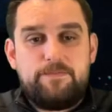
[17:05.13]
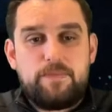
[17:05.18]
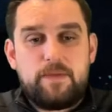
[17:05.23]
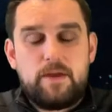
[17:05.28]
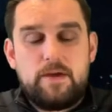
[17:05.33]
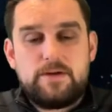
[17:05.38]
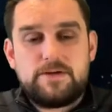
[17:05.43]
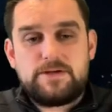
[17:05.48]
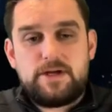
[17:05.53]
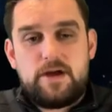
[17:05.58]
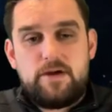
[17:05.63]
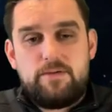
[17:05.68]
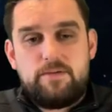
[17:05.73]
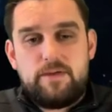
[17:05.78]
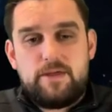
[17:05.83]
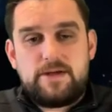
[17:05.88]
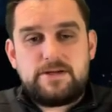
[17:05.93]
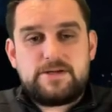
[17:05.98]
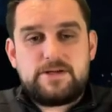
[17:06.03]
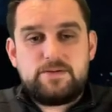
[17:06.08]
So
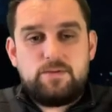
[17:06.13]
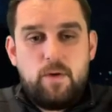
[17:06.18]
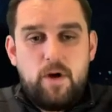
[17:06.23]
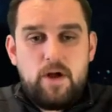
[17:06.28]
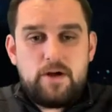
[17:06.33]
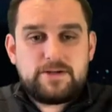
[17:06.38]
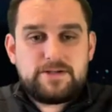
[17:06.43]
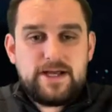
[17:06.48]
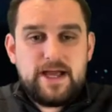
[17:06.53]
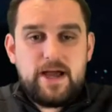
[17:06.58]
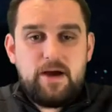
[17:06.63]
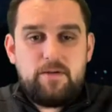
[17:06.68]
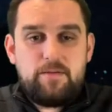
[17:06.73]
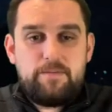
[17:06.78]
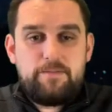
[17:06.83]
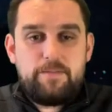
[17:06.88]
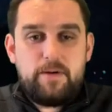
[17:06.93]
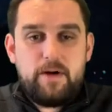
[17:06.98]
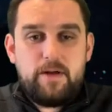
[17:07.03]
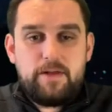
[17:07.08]
this is worked out
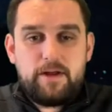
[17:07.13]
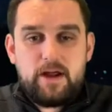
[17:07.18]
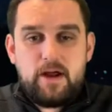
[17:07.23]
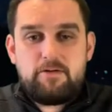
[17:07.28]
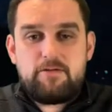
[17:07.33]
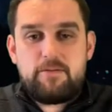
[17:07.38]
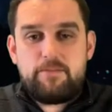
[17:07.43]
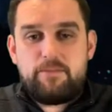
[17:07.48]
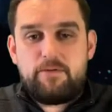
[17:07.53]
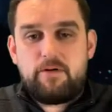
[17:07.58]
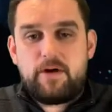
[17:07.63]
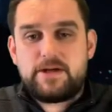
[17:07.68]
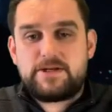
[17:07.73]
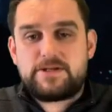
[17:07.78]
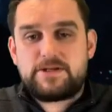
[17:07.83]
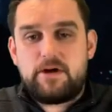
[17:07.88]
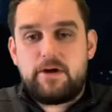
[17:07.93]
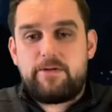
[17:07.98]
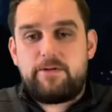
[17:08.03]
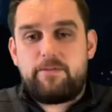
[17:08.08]
by the current price
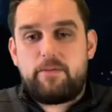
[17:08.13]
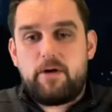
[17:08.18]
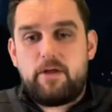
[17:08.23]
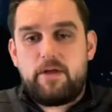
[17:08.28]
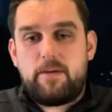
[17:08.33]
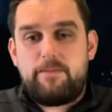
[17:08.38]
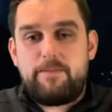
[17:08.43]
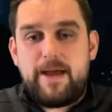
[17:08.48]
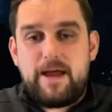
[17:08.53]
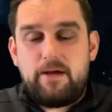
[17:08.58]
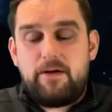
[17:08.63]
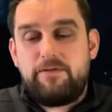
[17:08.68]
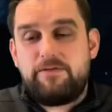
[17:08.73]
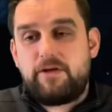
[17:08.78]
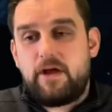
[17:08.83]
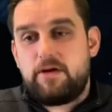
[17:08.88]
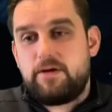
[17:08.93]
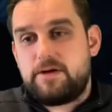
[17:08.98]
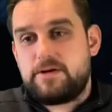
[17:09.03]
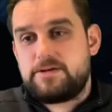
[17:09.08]
times by the amount of
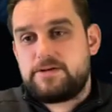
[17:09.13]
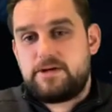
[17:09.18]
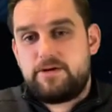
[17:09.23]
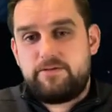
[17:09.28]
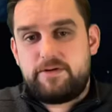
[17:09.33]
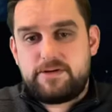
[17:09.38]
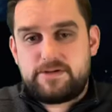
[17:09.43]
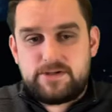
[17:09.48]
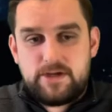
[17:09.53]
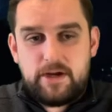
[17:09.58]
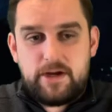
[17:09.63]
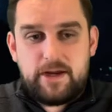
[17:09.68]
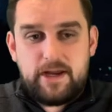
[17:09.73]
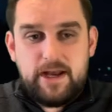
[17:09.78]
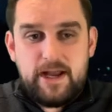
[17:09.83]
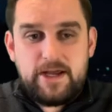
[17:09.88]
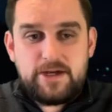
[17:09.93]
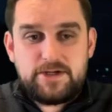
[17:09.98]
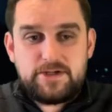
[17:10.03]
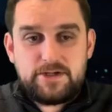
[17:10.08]
tokens that are in
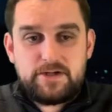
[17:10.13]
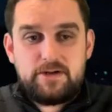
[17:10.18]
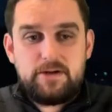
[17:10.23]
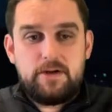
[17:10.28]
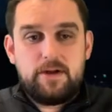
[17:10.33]
circulation.